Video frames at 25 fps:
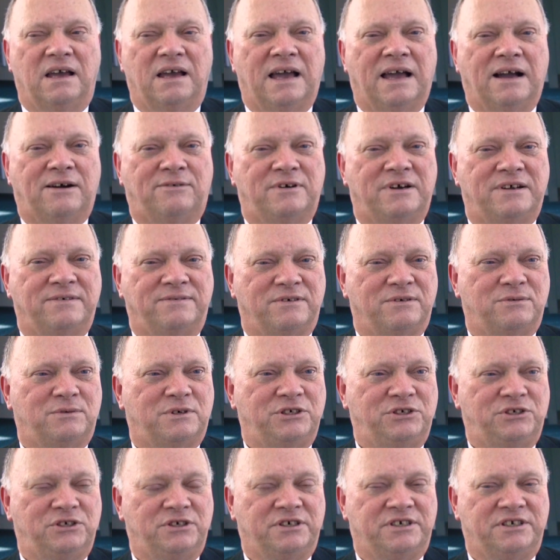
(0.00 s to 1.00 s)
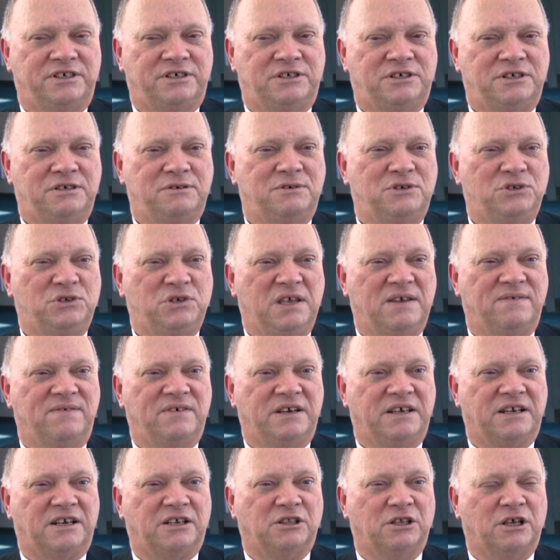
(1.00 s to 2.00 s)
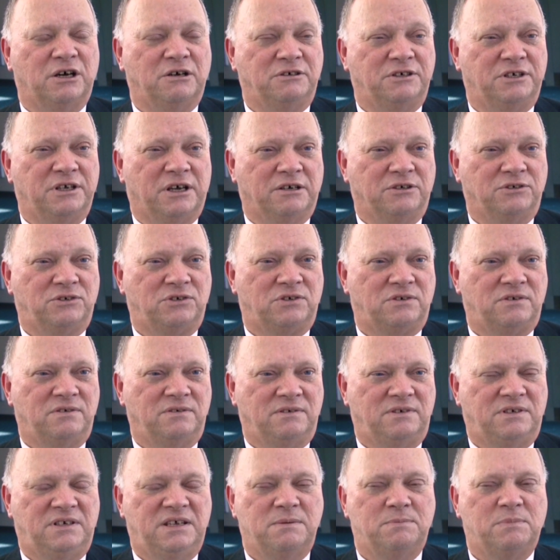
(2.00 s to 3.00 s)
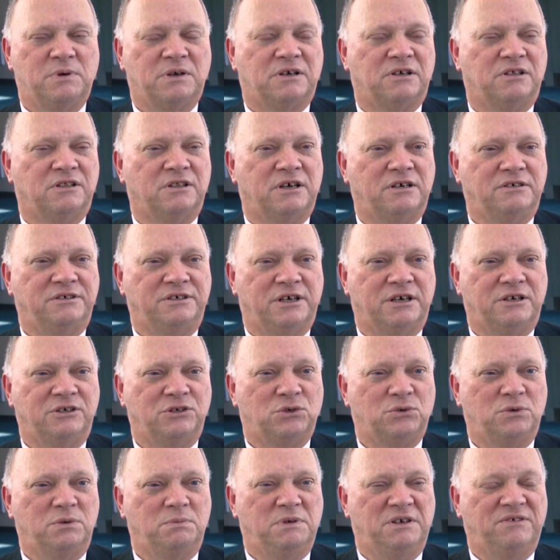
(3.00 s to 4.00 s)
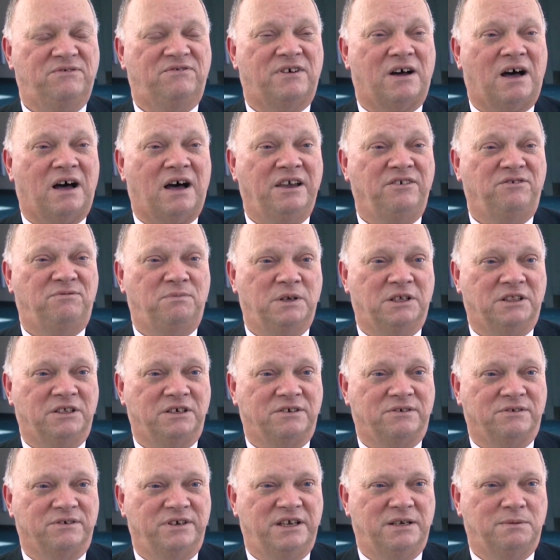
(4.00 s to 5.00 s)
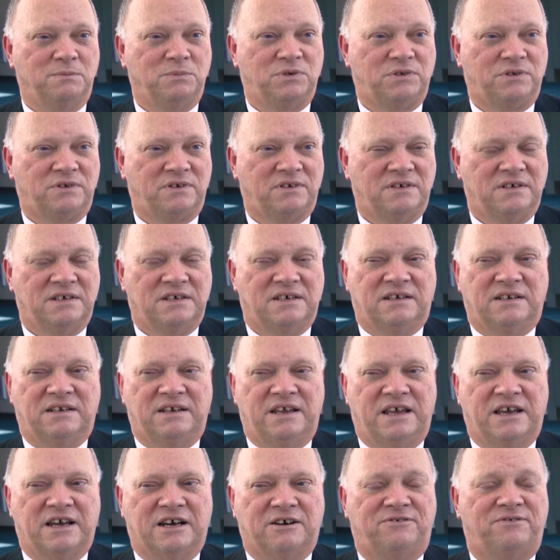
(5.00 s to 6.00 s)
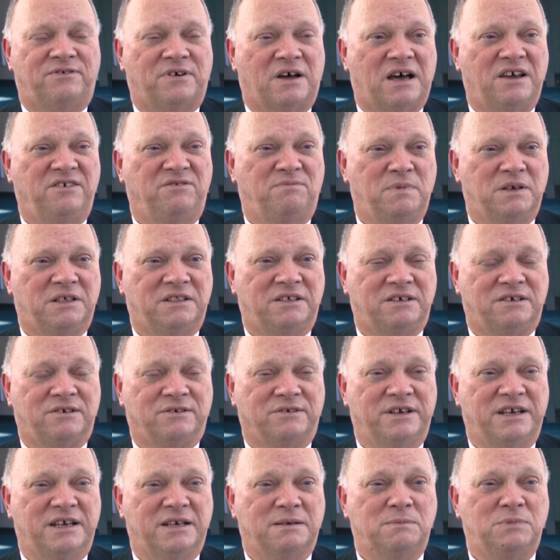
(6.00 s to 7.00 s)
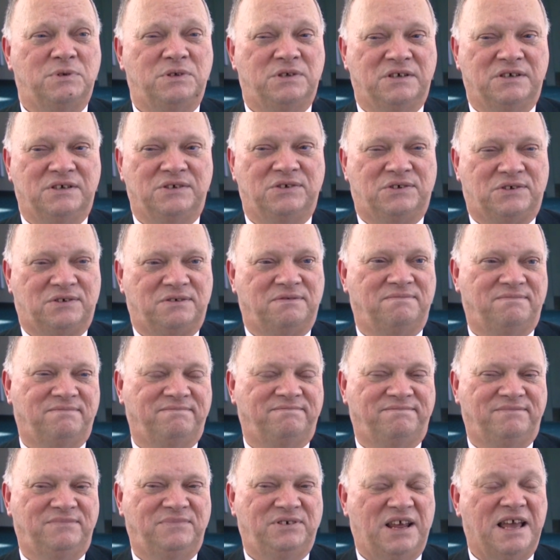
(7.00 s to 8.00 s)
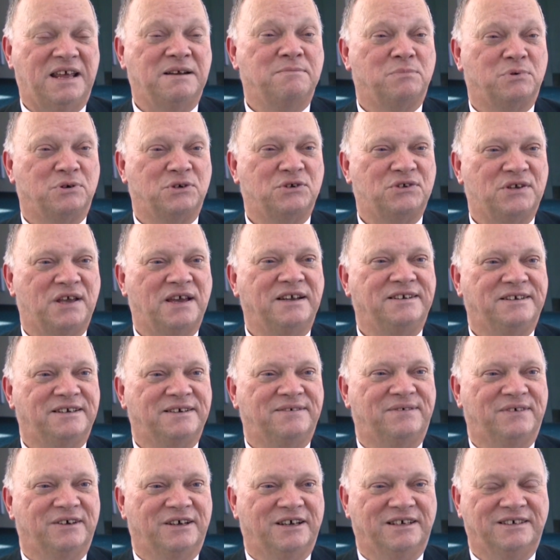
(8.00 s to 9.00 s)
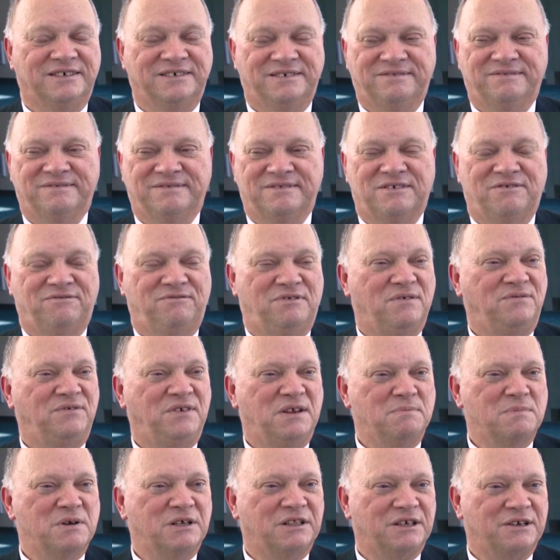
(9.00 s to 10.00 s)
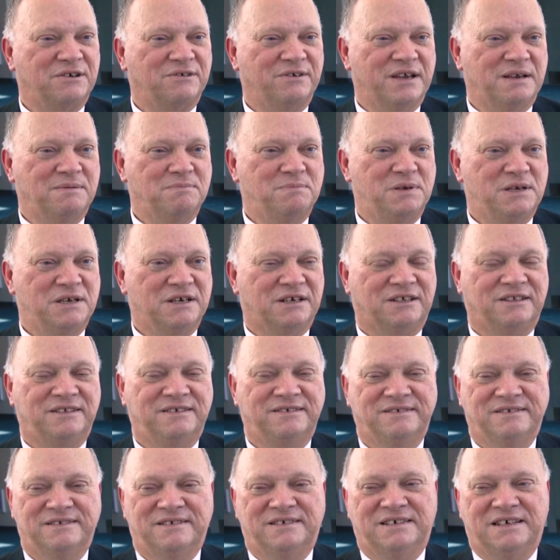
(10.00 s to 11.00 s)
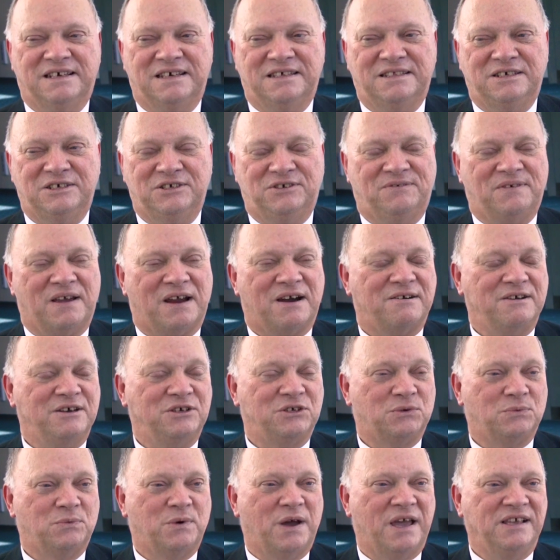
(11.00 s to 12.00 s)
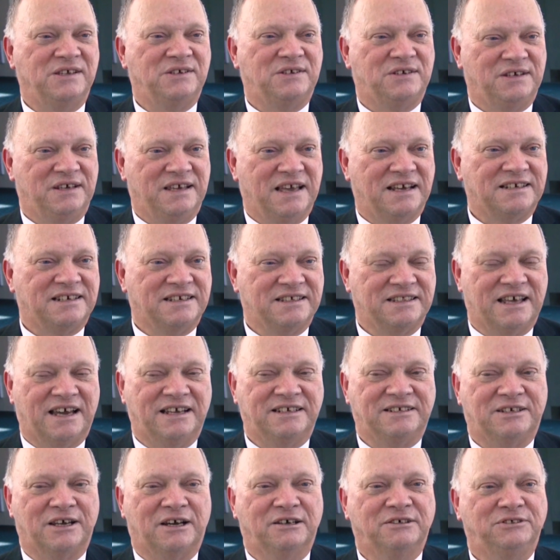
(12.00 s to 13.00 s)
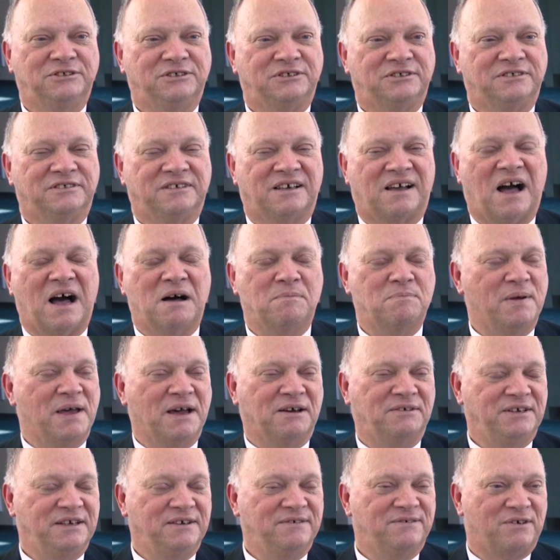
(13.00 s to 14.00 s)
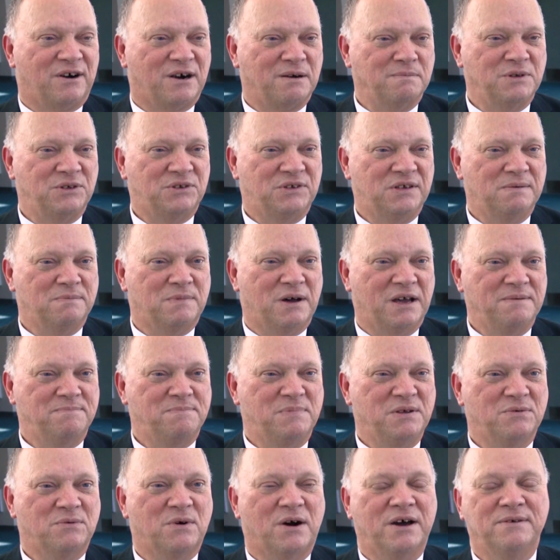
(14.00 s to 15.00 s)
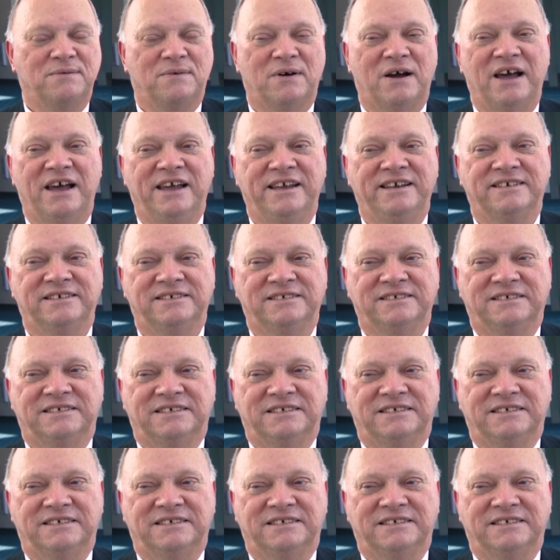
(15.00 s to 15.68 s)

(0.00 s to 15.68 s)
However, what you're going to do is give it at a low dose. Typical low dose would be 5 milligrams. Now, 5 milligrams is 10% of a 50 milligram pill, and there's various ways to get to that dose. Compounding pharmacy might be one way